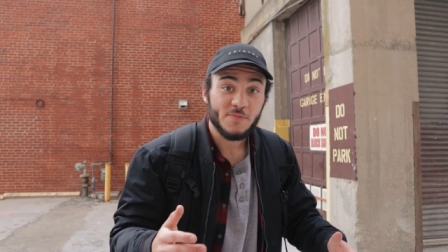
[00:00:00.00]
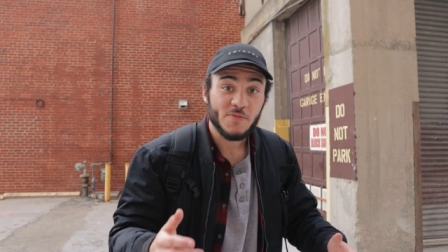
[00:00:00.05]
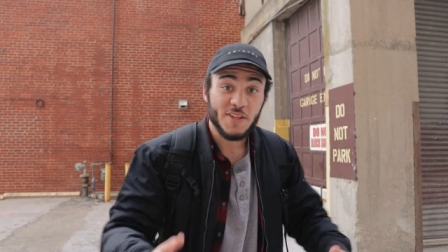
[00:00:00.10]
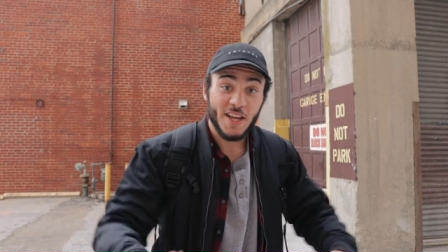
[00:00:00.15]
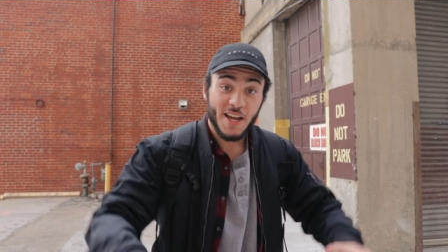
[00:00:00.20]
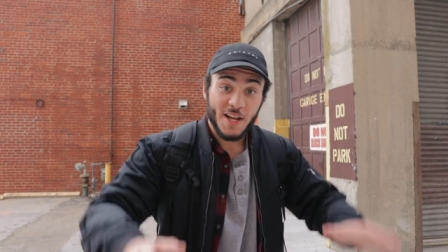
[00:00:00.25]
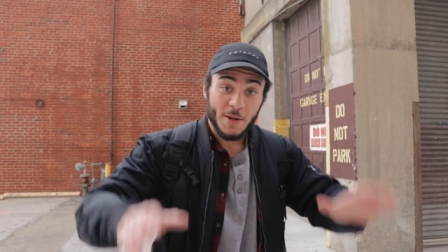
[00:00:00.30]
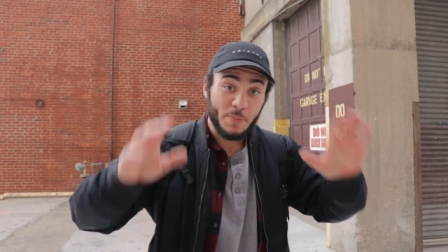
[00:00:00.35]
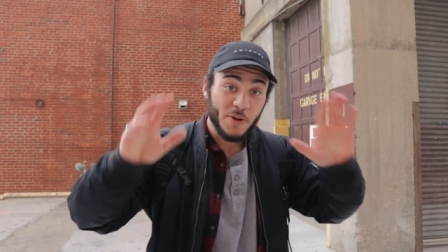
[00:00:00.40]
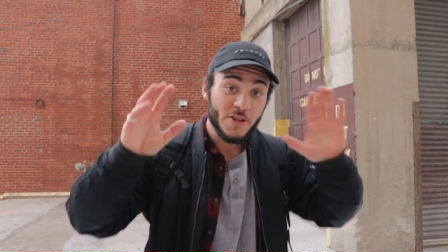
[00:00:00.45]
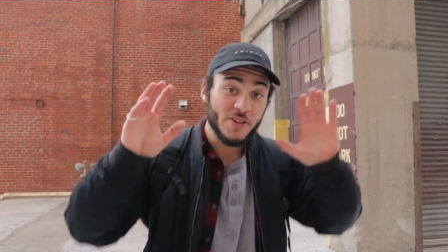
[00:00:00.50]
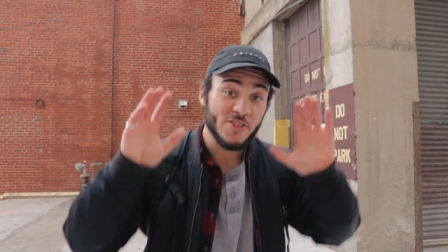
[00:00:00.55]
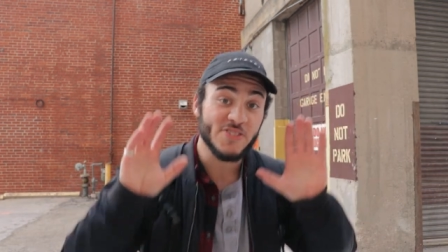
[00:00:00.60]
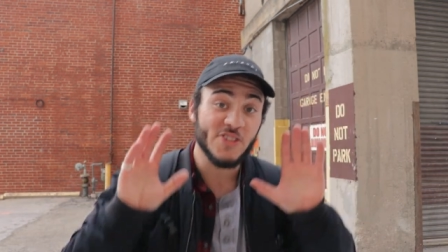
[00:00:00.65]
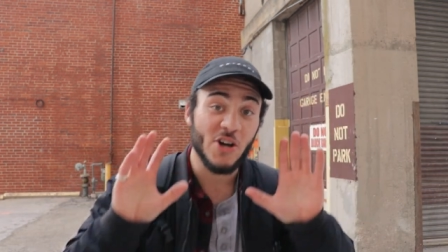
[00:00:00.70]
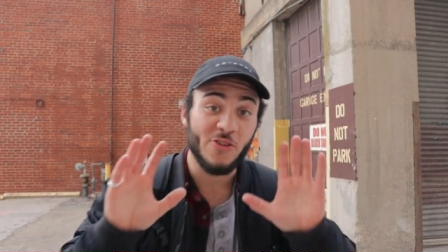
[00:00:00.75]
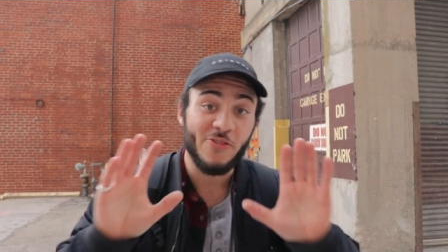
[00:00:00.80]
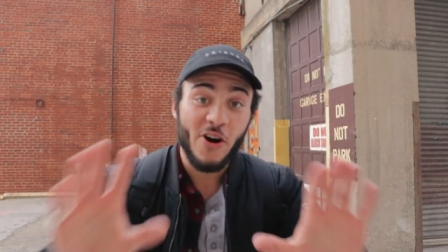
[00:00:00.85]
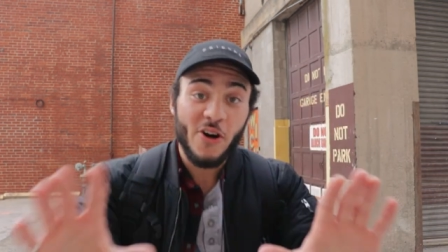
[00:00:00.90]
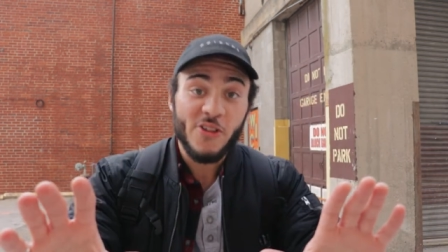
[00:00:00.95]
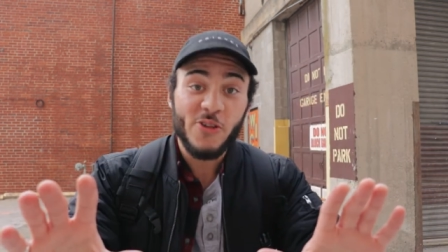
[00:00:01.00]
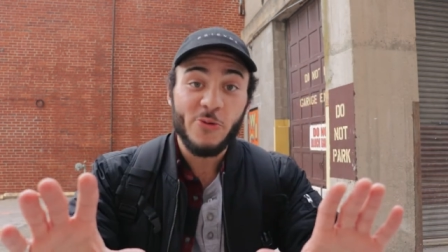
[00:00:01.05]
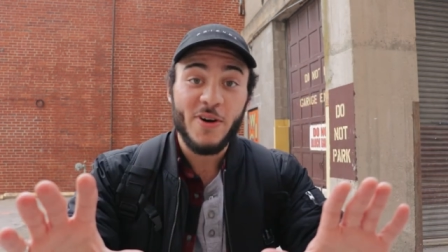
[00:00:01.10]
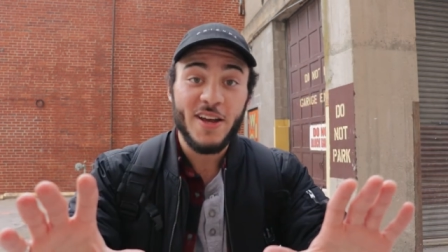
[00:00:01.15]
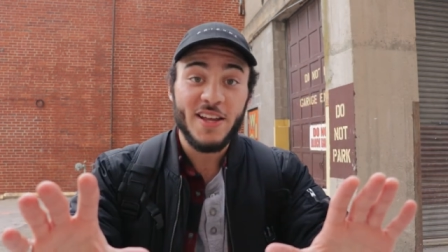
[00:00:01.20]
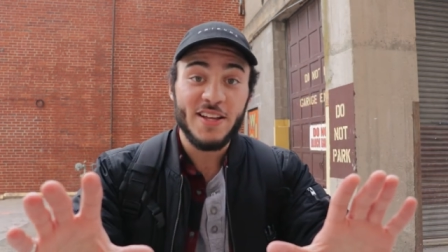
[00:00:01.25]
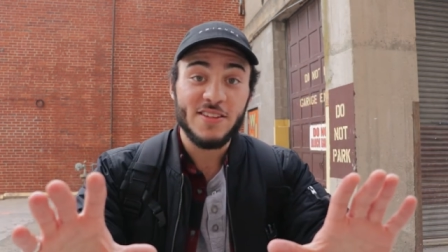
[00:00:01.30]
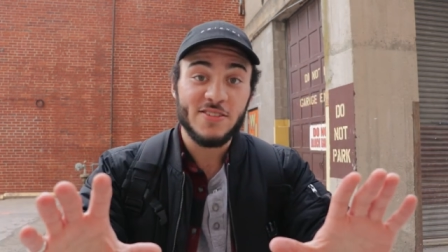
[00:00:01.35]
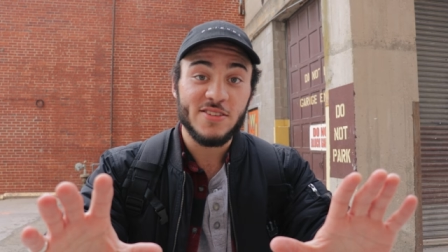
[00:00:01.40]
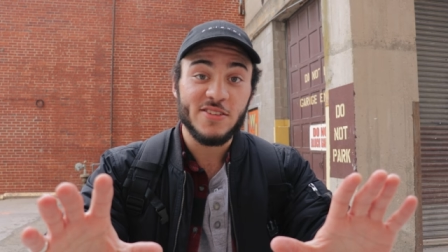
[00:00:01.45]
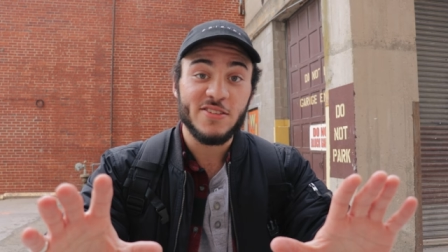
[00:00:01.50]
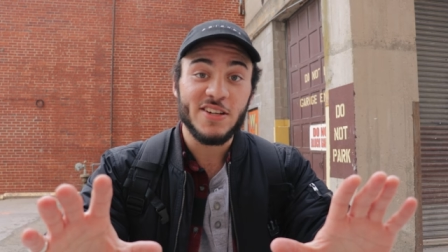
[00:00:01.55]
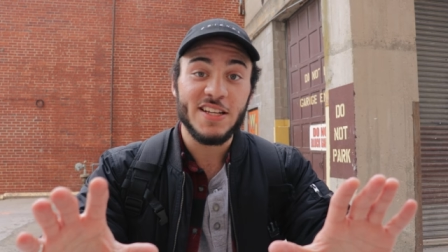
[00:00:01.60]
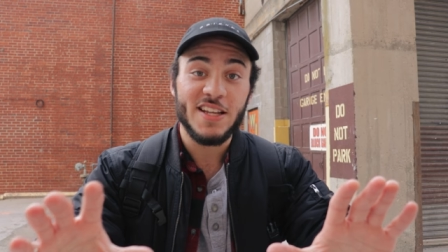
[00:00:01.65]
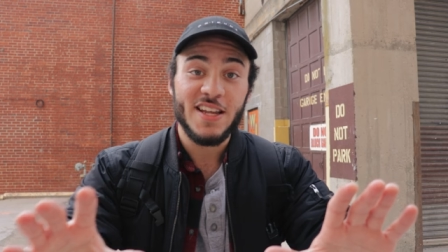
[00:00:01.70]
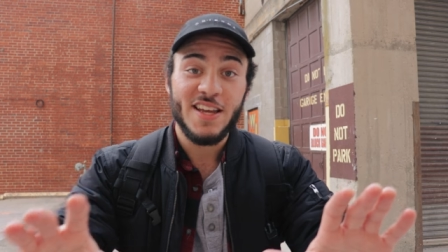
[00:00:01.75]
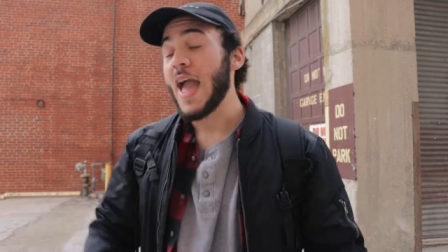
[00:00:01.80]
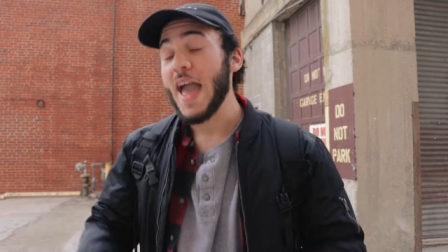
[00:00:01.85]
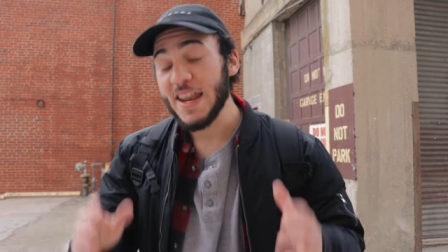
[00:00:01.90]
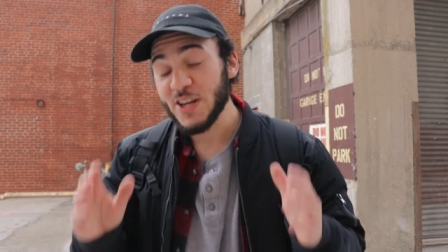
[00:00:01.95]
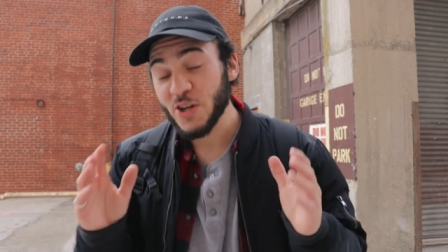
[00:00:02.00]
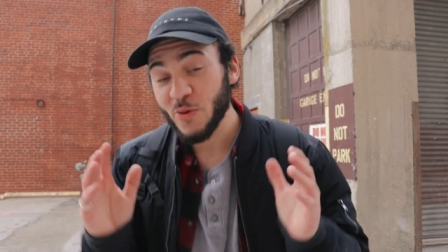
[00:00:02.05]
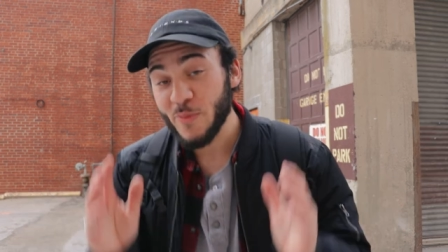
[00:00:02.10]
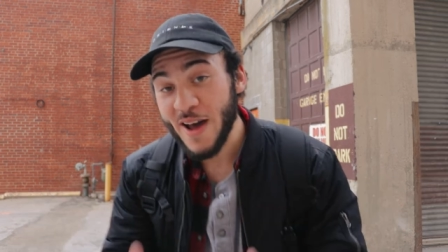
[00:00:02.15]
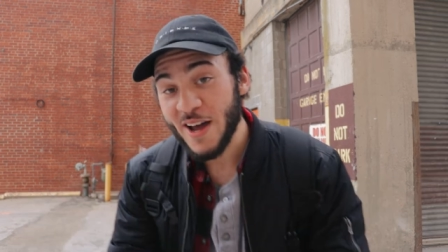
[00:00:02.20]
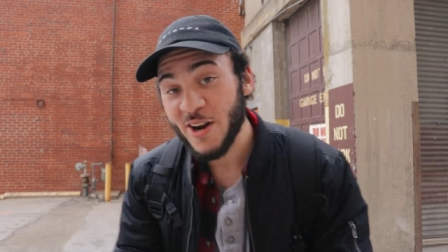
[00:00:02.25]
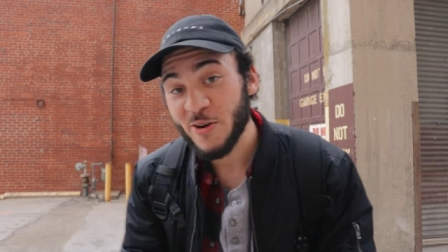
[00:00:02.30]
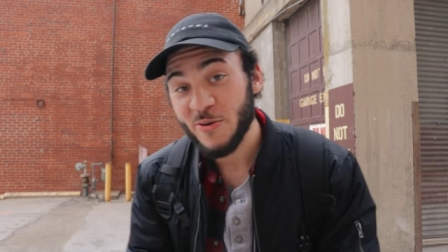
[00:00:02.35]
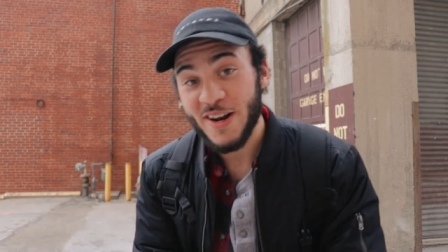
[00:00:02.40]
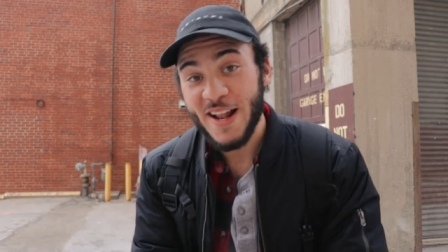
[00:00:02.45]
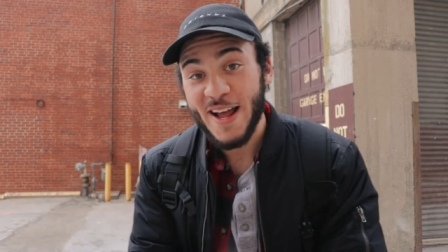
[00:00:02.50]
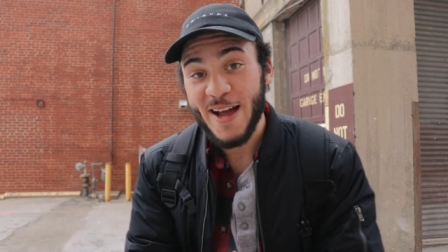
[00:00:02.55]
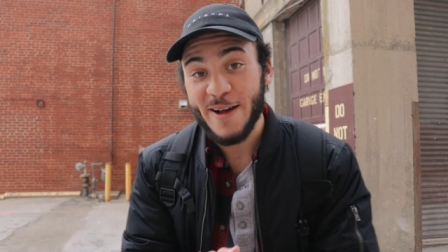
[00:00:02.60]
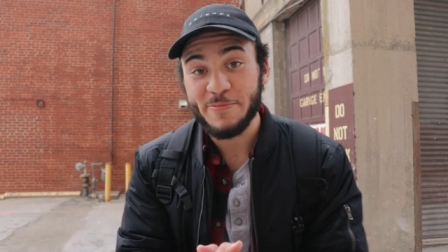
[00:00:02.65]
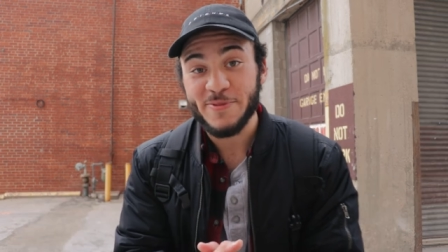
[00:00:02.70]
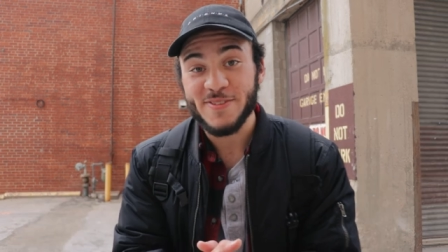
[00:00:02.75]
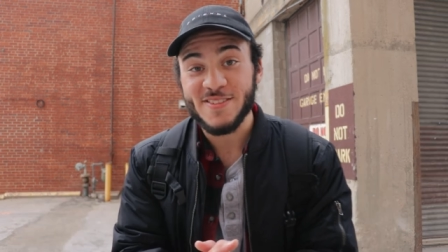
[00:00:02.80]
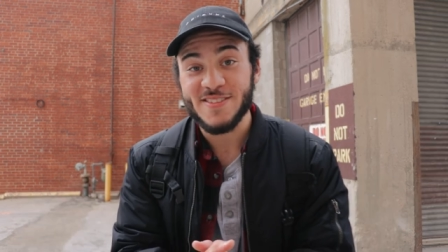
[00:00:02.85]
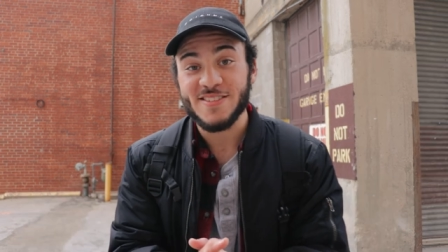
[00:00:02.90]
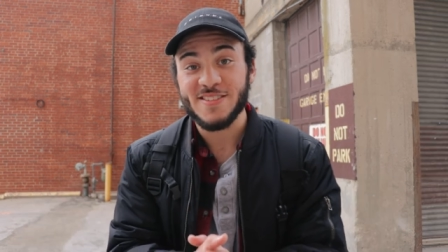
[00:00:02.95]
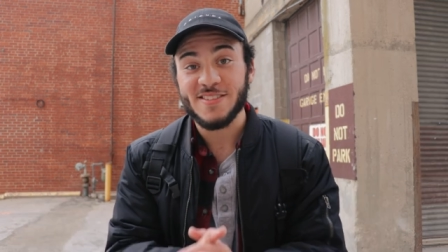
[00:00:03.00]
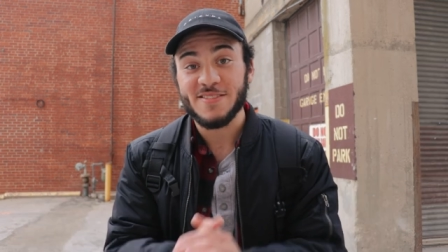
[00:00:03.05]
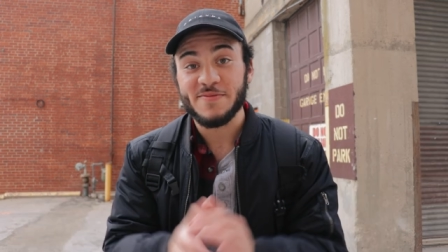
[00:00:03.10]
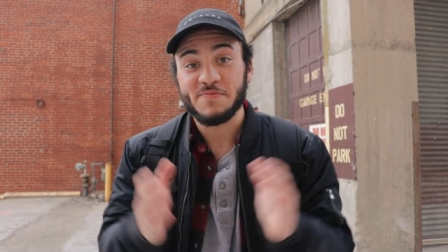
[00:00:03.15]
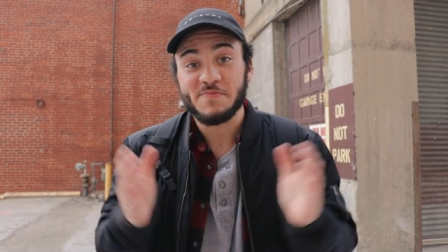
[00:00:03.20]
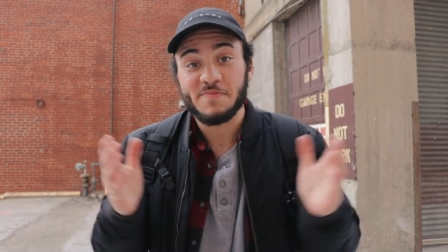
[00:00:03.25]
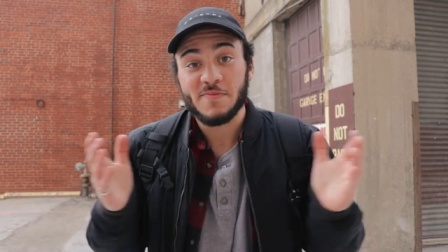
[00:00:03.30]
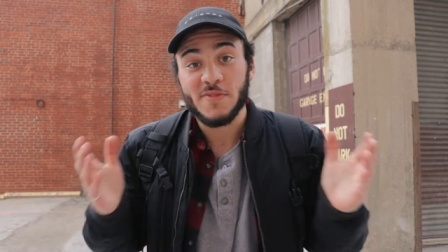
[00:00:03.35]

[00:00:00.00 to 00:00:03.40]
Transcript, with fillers: You gotta put yourself all the way into it, and no matter what happens,